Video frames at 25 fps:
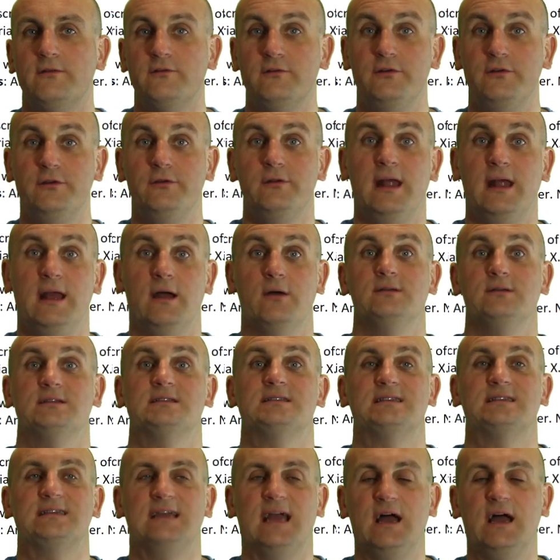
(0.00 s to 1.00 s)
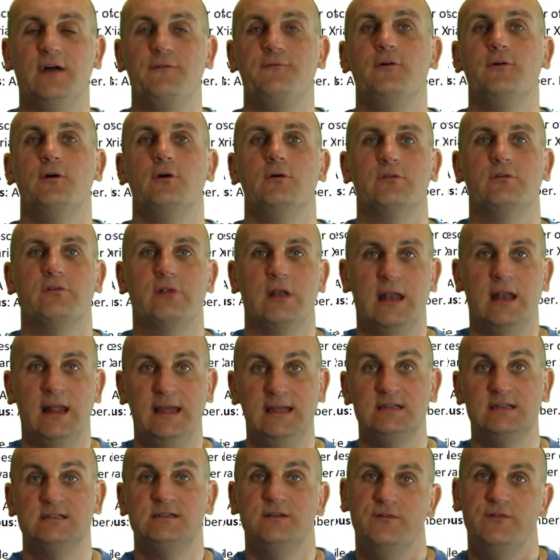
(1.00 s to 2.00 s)
to do now is scaffold
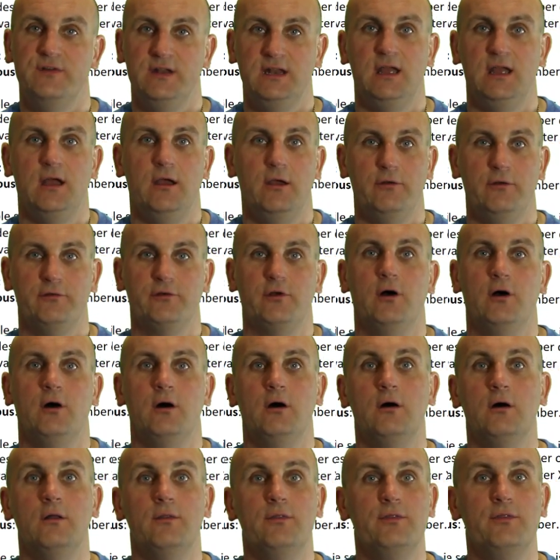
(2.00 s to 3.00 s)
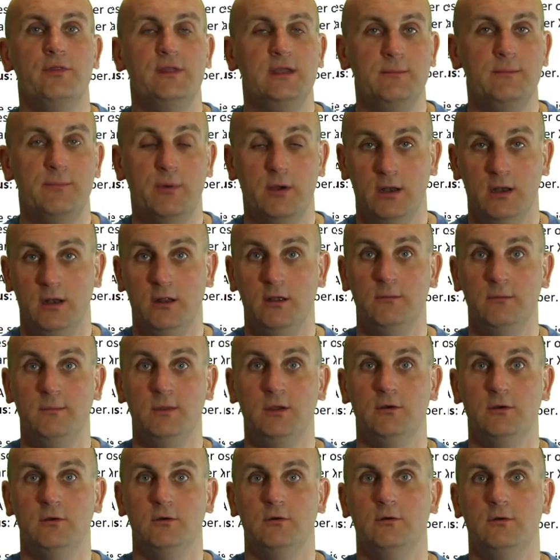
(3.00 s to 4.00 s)
later videos on the
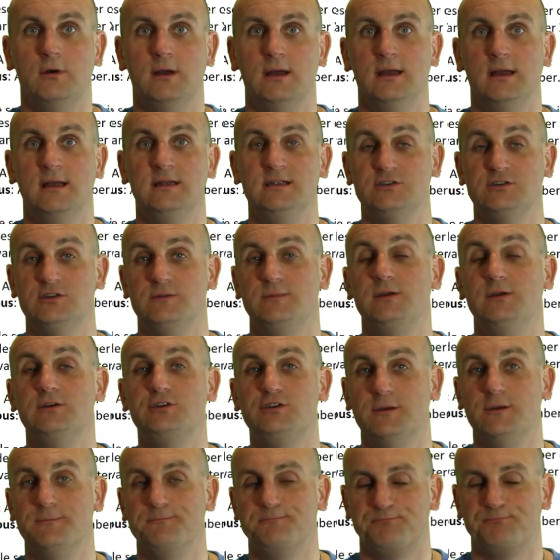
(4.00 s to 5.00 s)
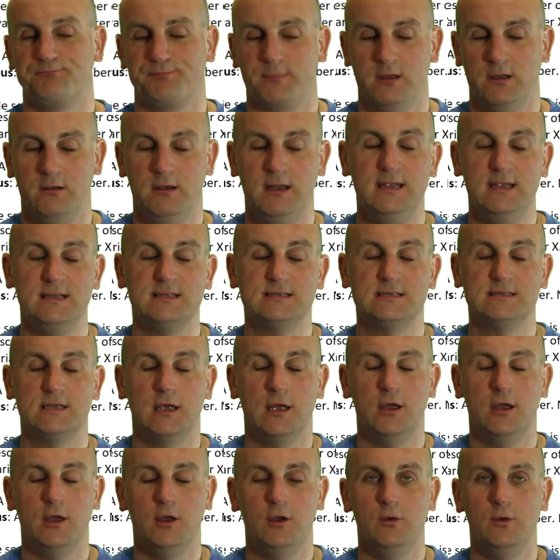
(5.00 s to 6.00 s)
binomial uh, distribution. All right,
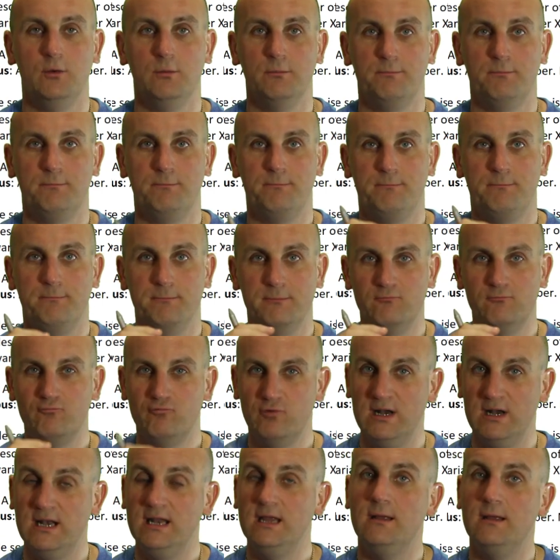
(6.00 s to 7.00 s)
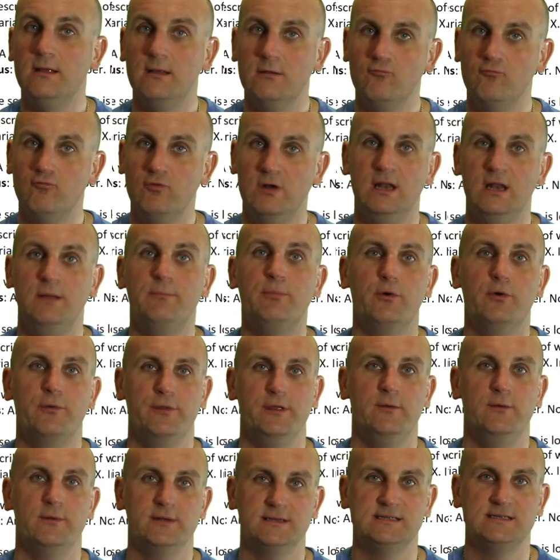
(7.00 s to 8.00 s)
so really, really important that
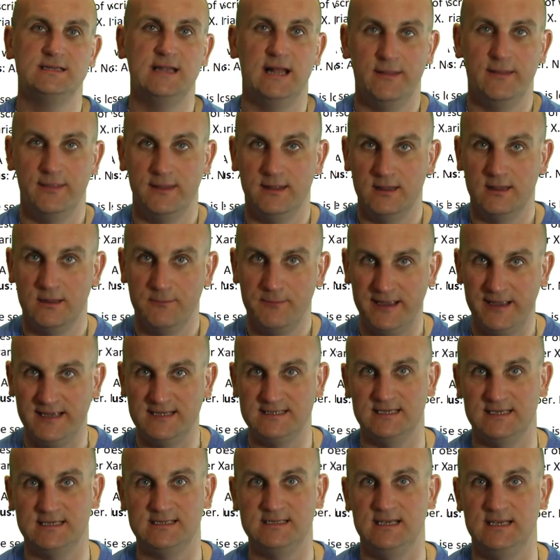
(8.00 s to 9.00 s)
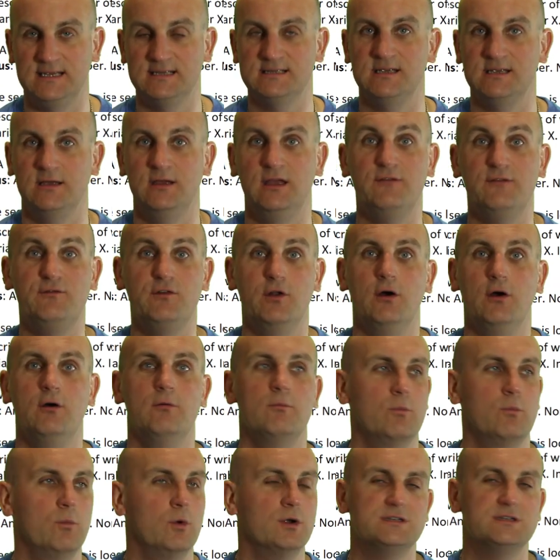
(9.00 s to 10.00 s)
you understand the, the basics here. So if not,
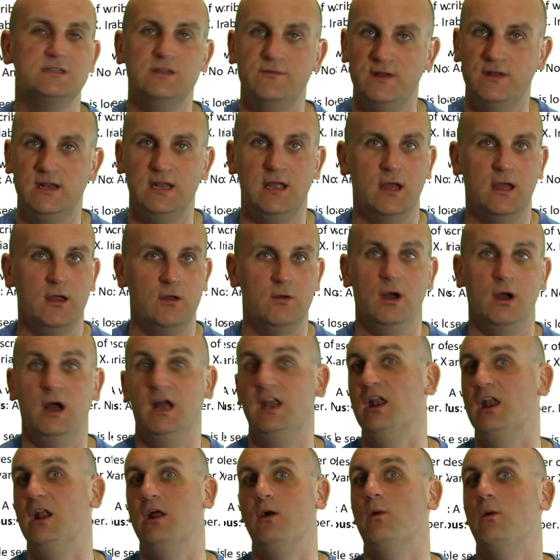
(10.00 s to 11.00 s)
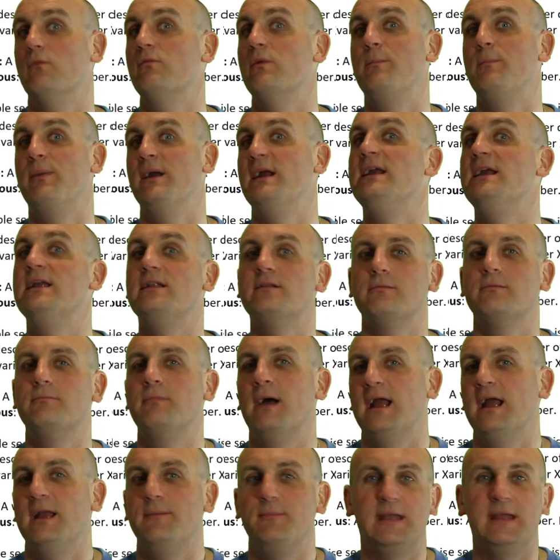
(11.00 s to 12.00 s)
watch the video, I don't know, on repeat,
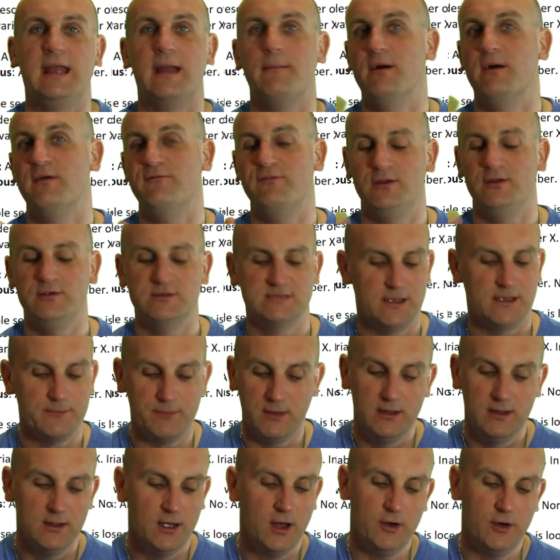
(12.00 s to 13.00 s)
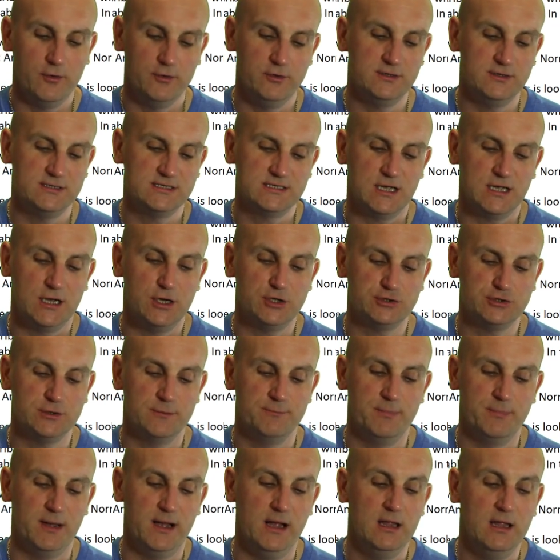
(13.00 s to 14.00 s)
maybe get my views up, whole new
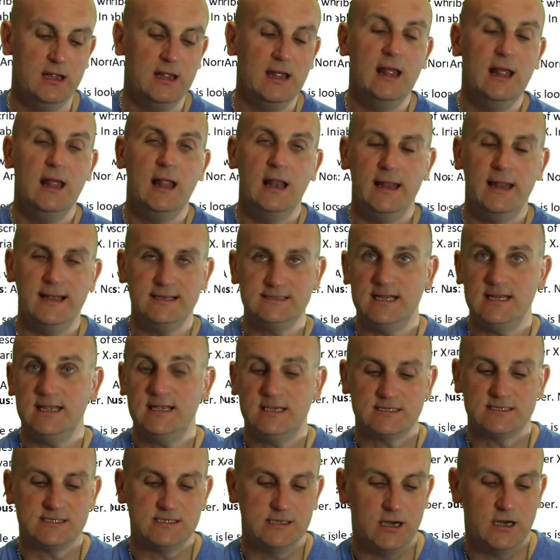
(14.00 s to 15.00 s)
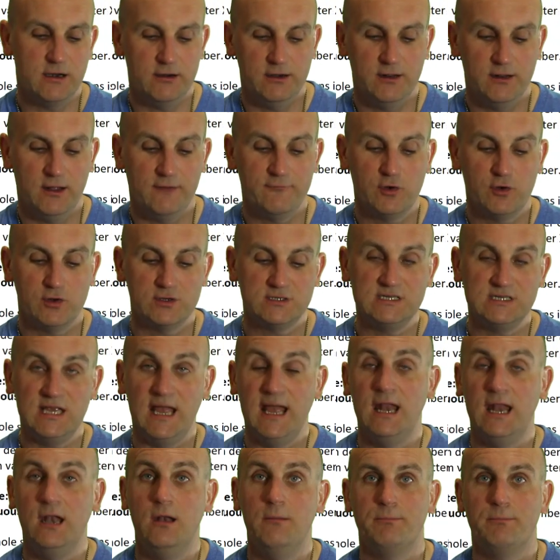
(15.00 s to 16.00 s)
discussion. But let's take a scenario that I've got
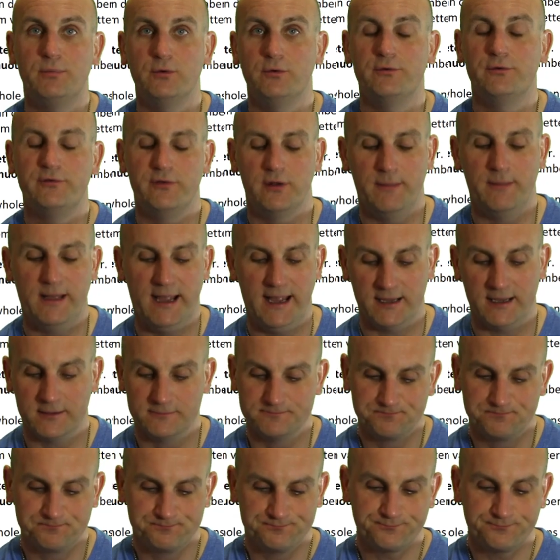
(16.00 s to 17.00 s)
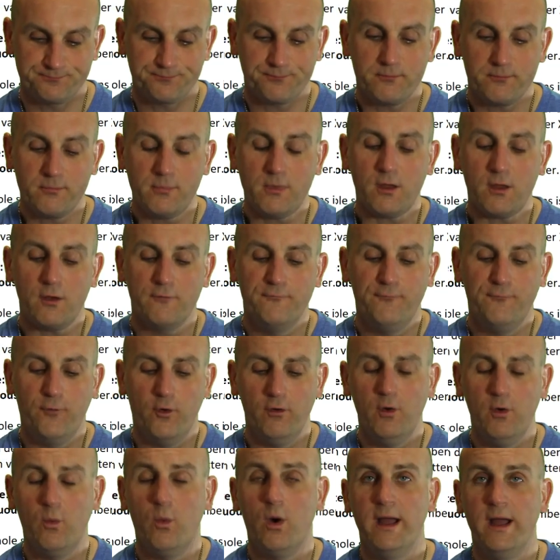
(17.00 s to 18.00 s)
10 balls in a bag
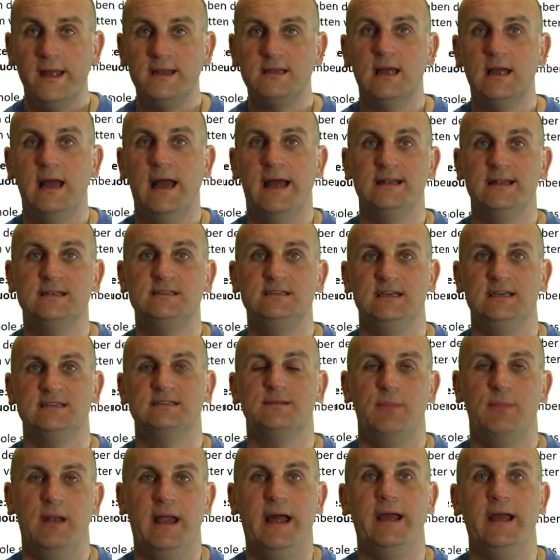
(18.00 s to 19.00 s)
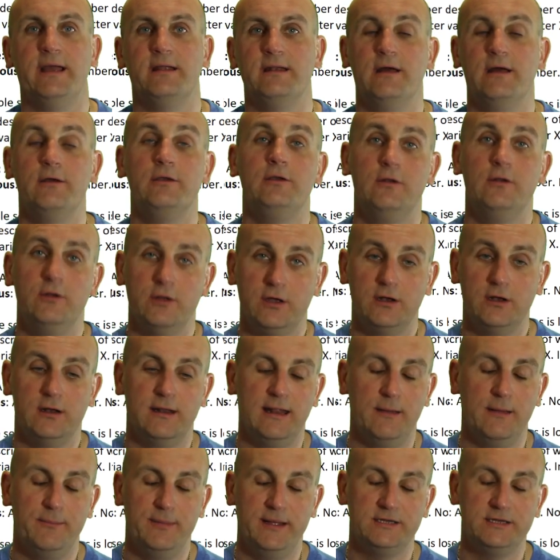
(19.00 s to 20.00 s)
four are white and six are black. Now you're looking at
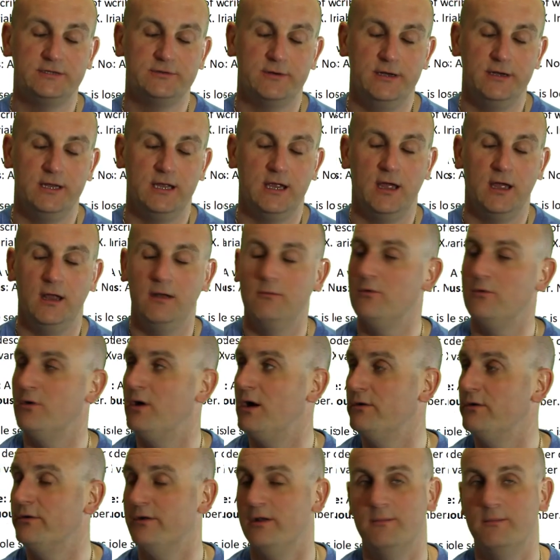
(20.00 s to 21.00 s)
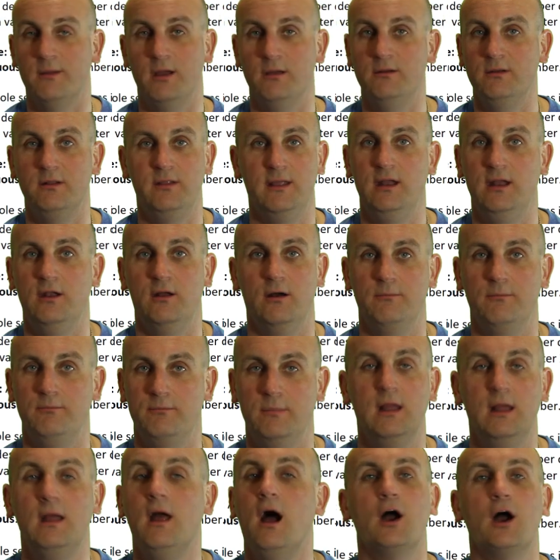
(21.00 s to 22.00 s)
that picture and you're going, well, hold on a moment, they're not.
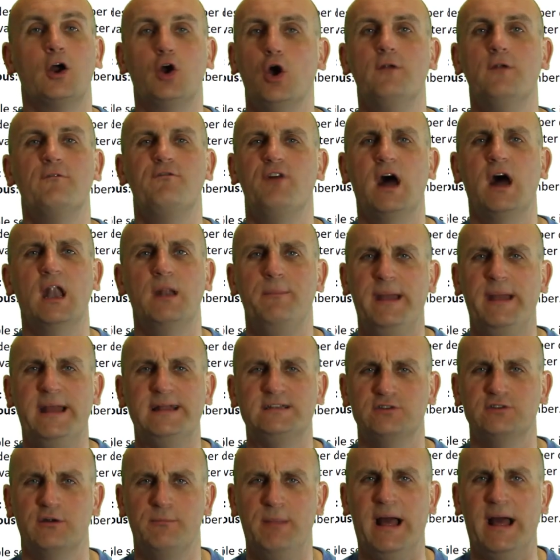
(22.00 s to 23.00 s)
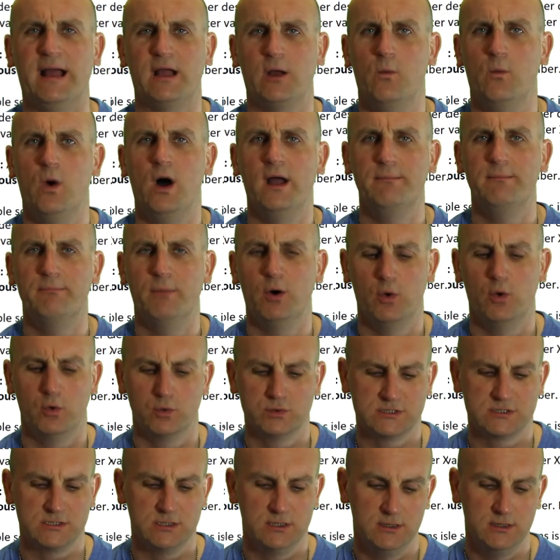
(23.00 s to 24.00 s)
I couldn't find a picture of black and white
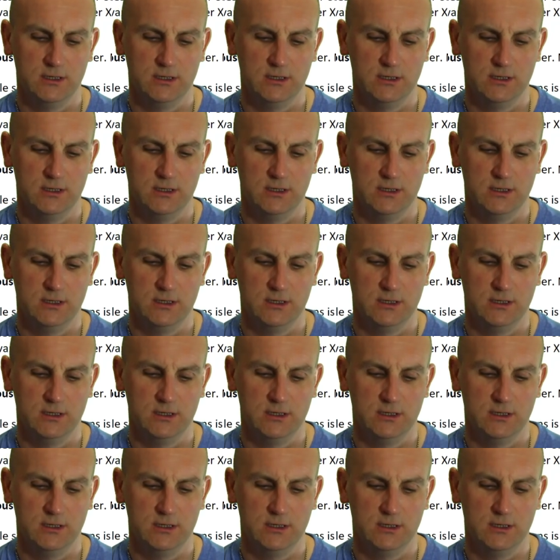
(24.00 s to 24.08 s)
balls.